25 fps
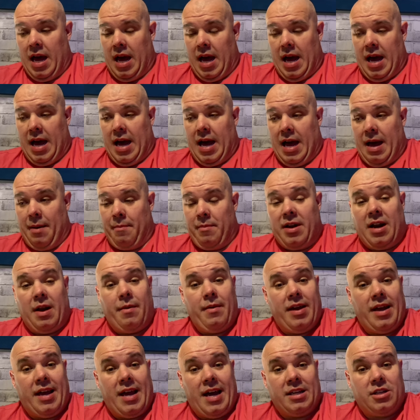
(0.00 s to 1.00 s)
but
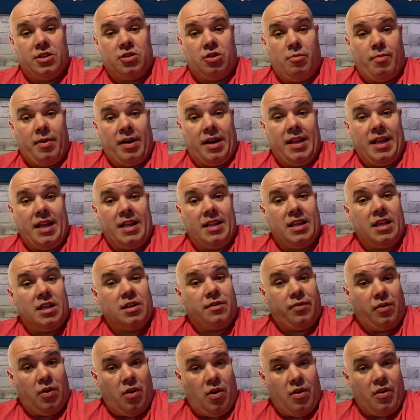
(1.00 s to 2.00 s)
anyway, guys, just going to bring an end to this
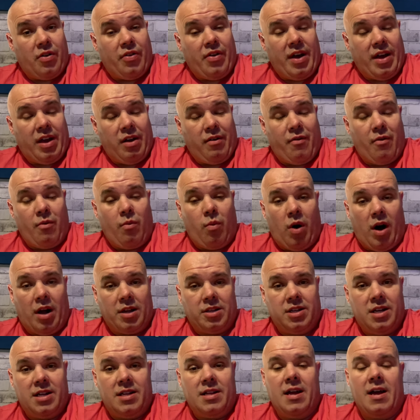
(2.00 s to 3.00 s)
vlog. Thank you for
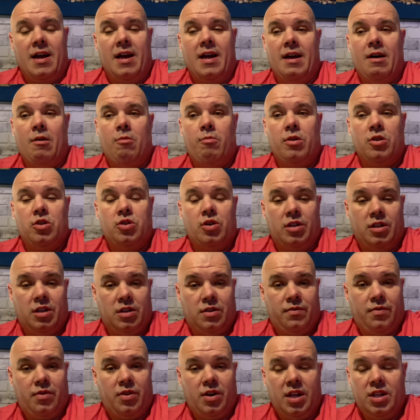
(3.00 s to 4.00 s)
watching. Hope you enjoyed this
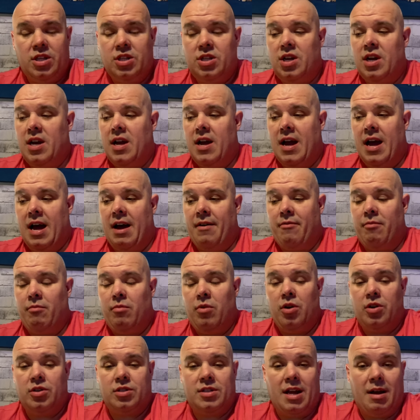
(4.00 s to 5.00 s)
footage from
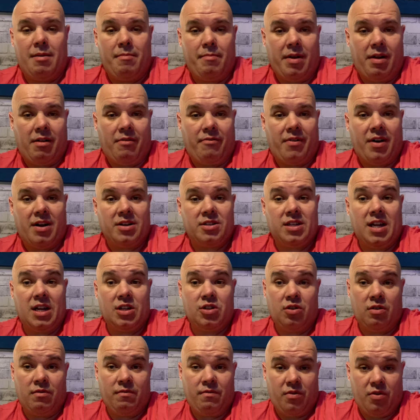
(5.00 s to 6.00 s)
Lewis and I in Belfast. Stay
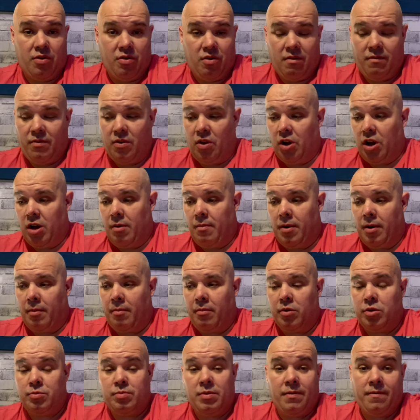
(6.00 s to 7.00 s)
tuned for another vlog coming up,
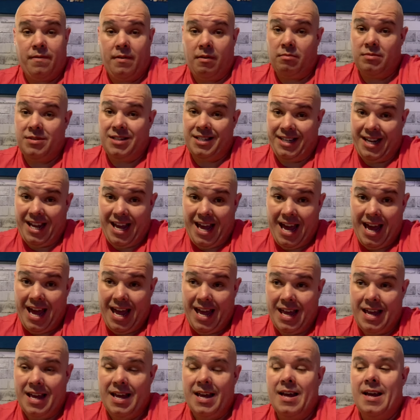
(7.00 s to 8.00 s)
which we filmed
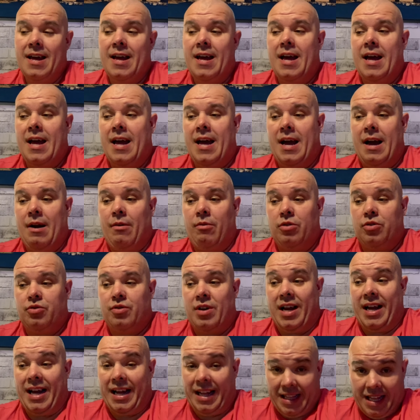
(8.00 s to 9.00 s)
today. And we'll try
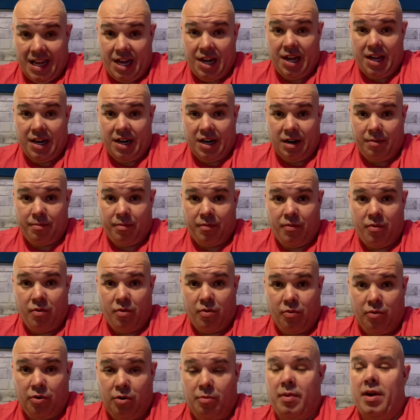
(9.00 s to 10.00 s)
and get that edited before we
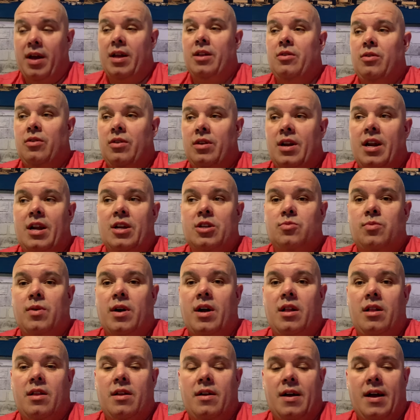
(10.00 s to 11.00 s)
go to bed tonight as
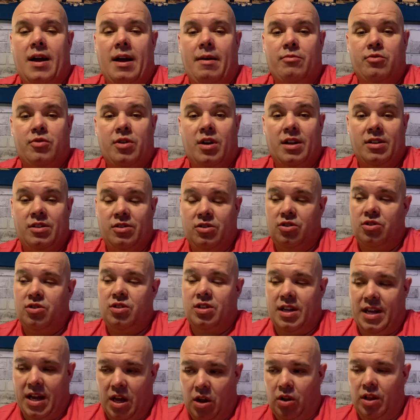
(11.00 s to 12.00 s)
well. I'm trying to
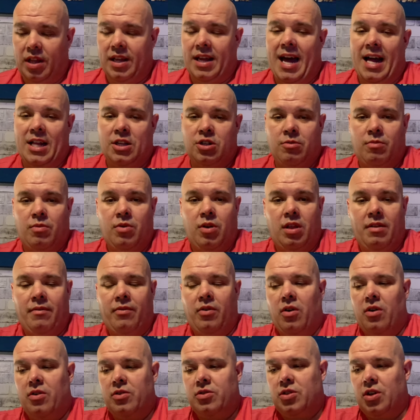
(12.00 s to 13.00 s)
just get all the catch up with all the
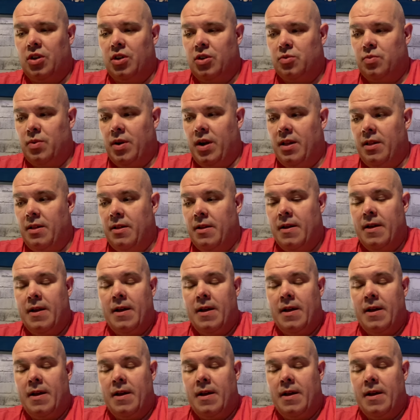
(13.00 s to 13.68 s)
vlogs done as well.